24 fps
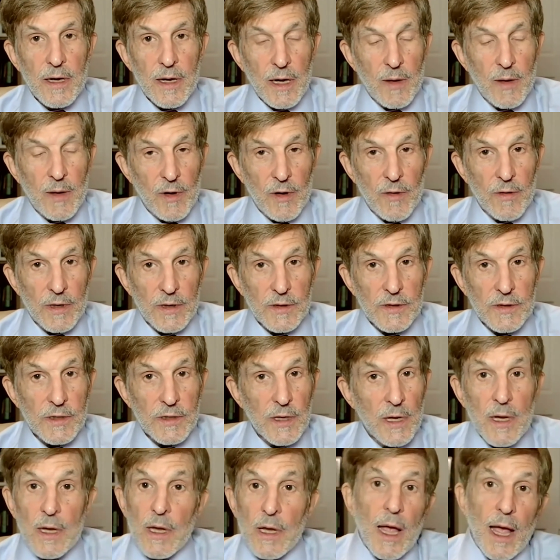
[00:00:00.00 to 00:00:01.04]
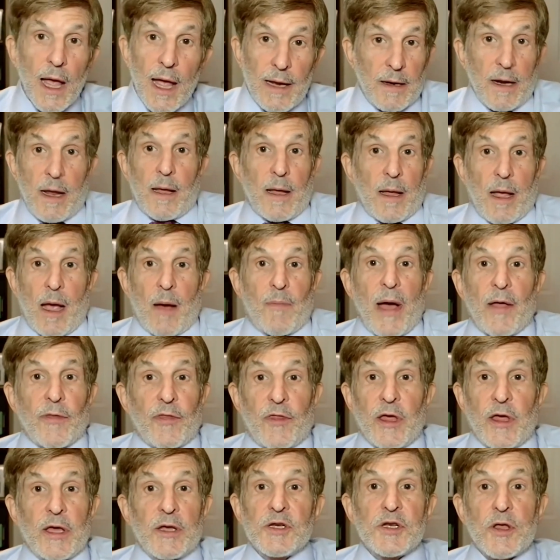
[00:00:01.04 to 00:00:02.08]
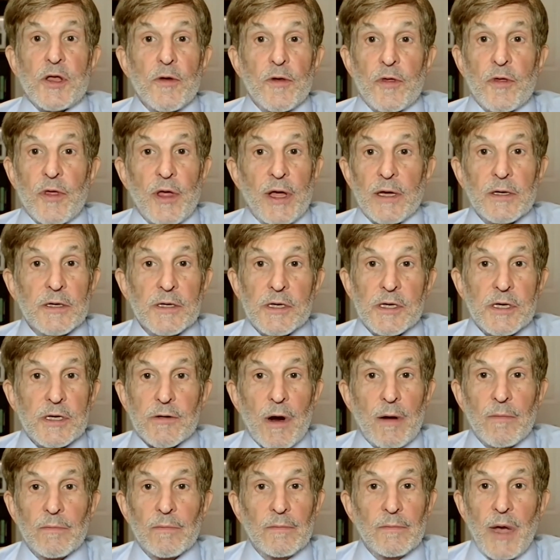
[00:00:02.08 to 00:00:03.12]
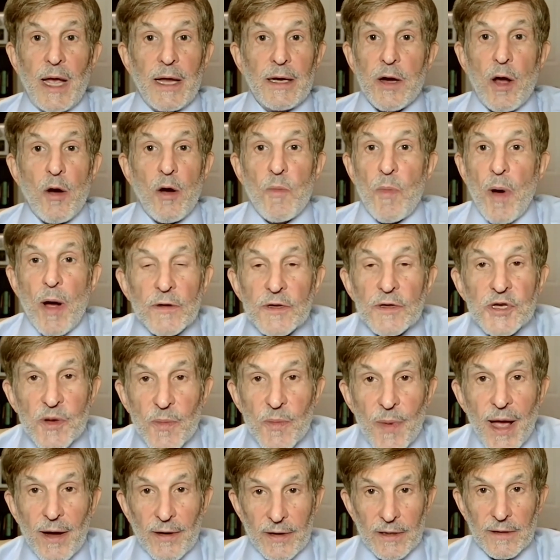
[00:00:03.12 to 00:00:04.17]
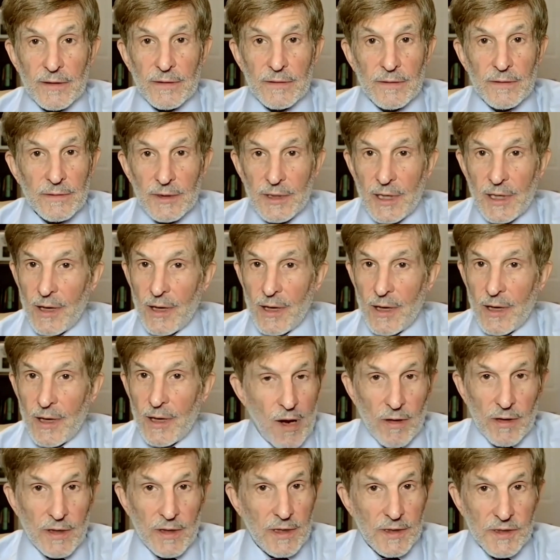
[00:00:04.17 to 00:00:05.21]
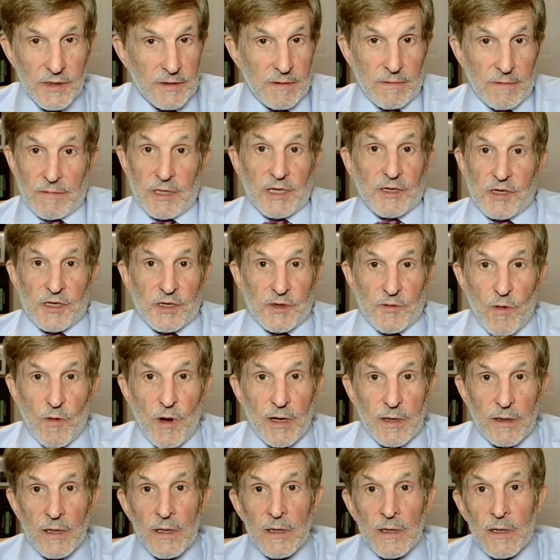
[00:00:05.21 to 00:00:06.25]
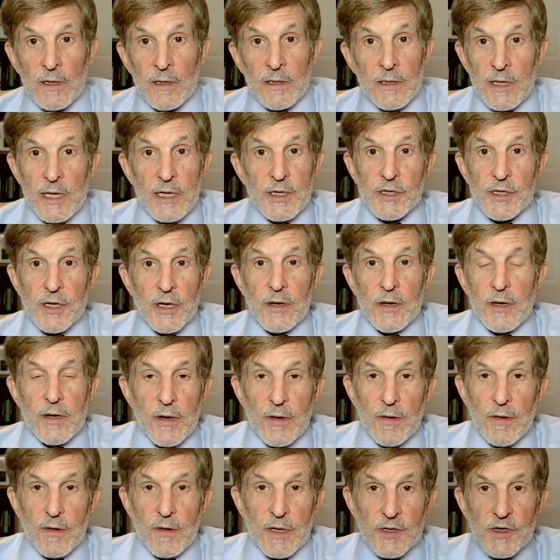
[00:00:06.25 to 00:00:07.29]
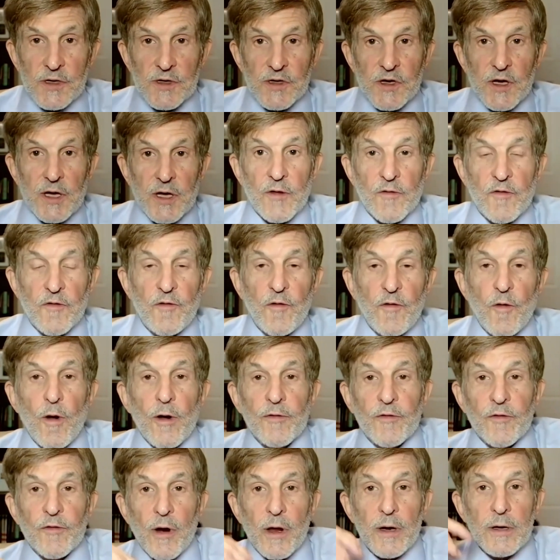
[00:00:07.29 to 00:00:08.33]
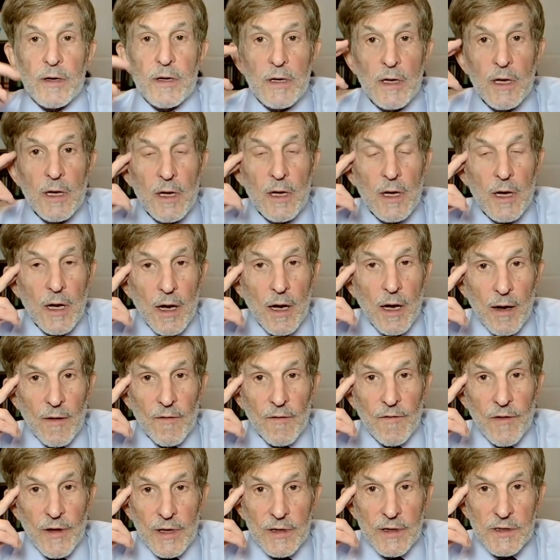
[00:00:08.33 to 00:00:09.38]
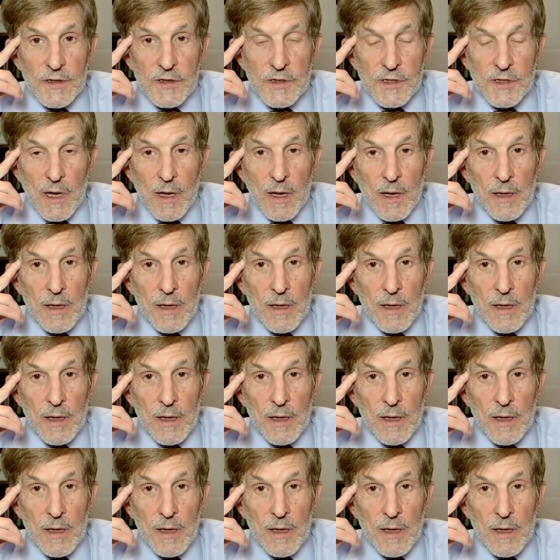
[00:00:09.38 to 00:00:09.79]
immigrants. And about these two things, Trump made no bones about it. He told us this is what he's going to do. This is at the forefront of his